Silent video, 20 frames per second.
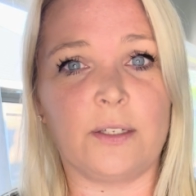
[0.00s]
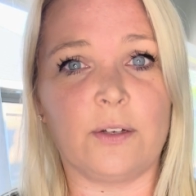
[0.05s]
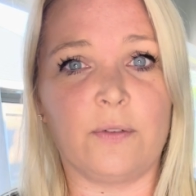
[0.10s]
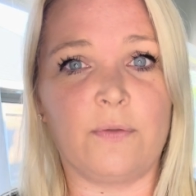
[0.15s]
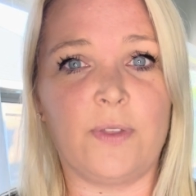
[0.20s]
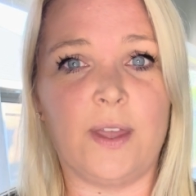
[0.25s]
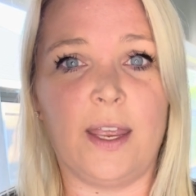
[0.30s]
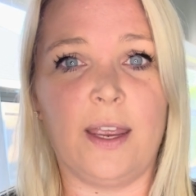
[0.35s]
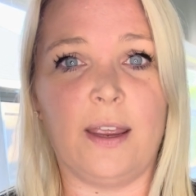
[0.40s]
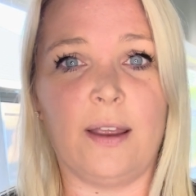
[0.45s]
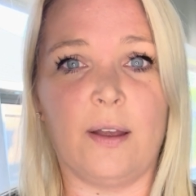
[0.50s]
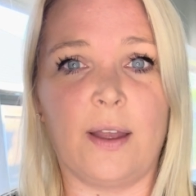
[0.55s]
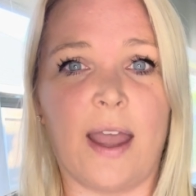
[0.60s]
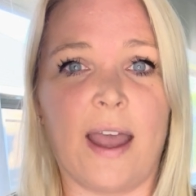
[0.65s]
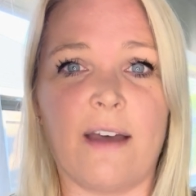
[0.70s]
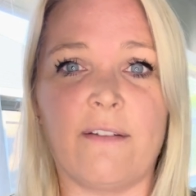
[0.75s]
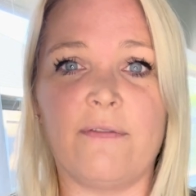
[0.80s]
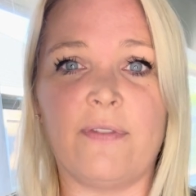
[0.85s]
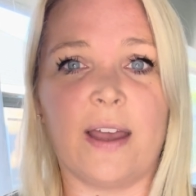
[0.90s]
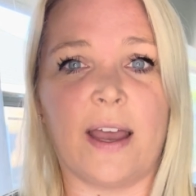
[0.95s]
So if they
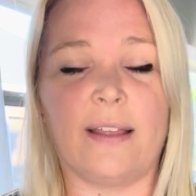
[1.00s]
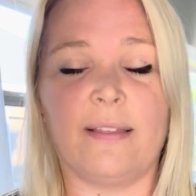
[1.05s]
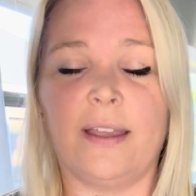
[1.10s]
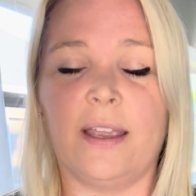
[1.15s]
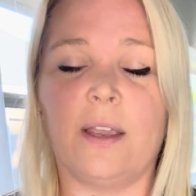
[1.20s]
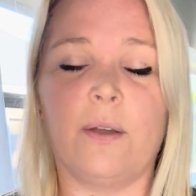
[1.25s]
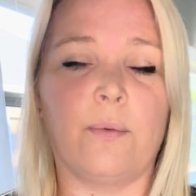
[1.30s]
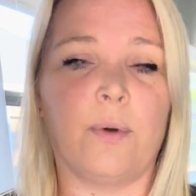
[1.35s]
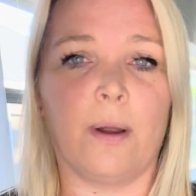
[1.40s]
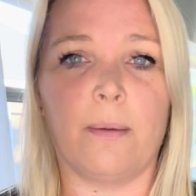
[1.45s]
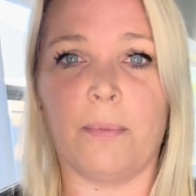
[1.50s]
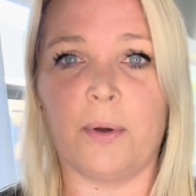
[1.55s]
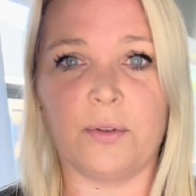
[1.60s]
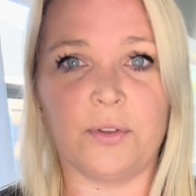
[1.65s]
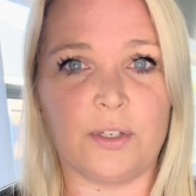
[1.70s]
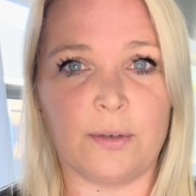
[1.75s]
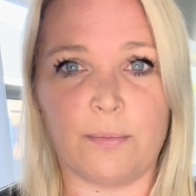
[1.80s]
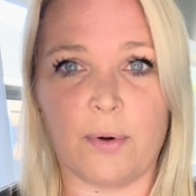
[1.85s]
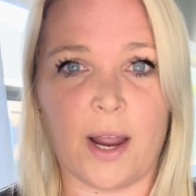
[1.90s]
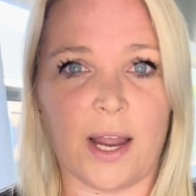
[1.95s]
have that, they can wear it
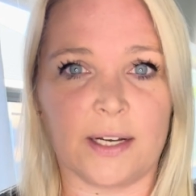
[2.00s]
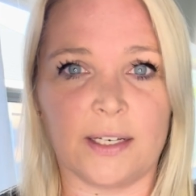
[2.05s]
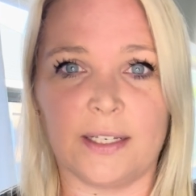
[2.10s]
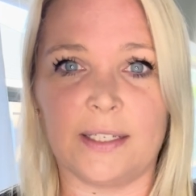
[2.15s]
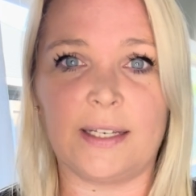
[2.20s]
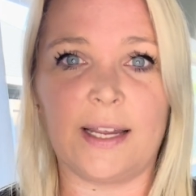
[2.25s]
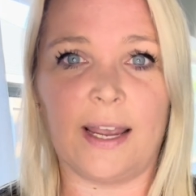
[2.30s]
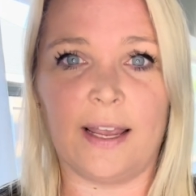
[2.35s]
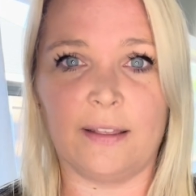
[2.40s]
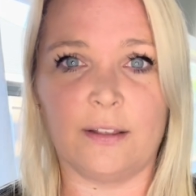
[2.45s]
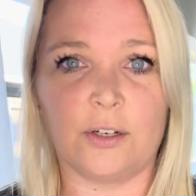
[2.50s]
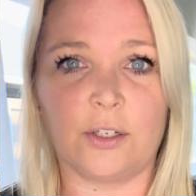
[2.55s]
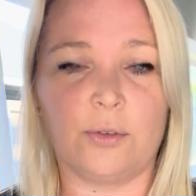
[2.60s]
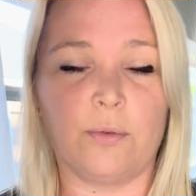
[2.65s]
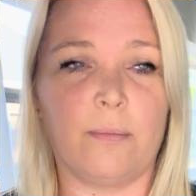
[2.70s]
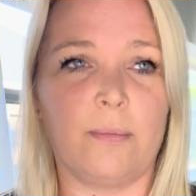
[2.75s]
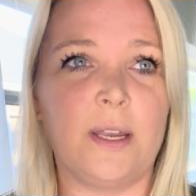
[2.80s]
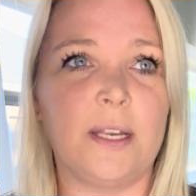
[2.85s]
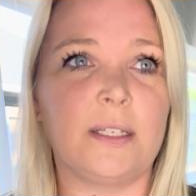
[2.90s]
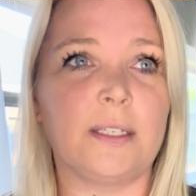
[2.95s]
both to practice and their
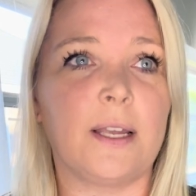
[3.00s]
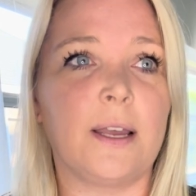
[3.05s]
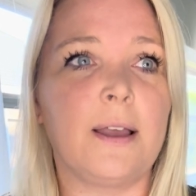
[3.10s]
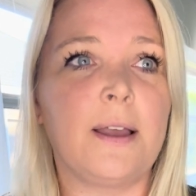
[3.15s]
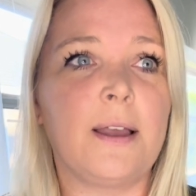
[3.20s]
swim meets.